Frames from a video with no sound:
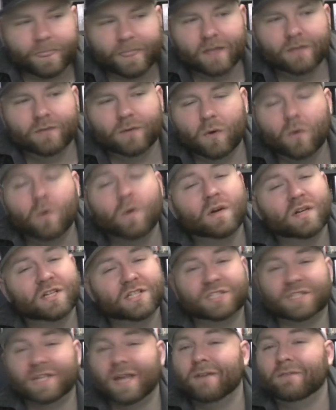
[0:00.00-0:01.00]
The orange
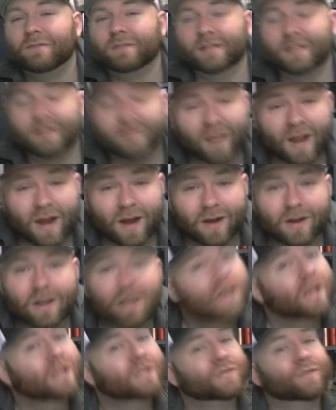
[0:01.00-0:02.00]
is definitely there.
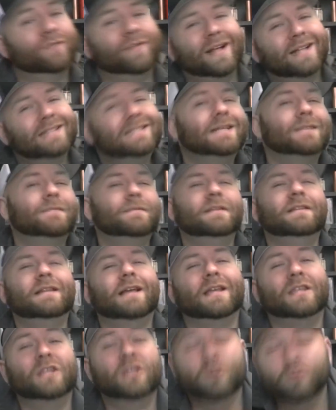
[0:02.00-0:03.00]
So if that's something
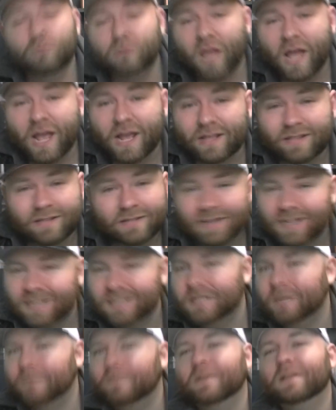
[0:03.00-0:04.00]
that you like, then that's
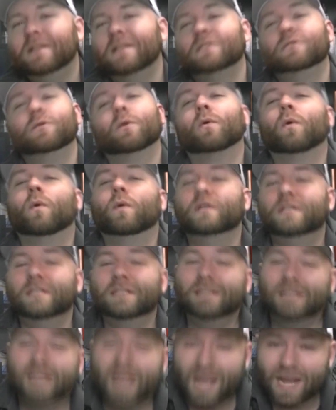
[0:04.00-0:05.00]
something that you're going to
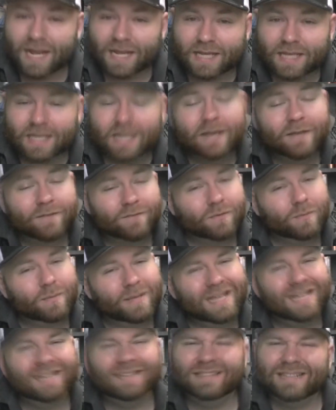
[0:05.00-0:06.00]
like. For
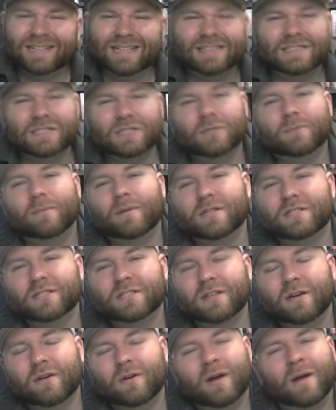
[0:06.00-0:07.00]
me, not so much
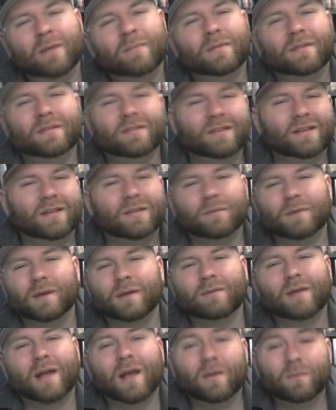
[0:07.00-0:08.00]
so. I'm the other way
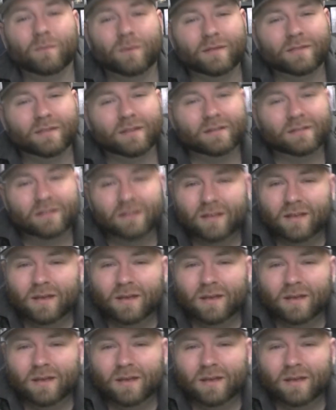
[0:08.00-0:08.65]
around with it.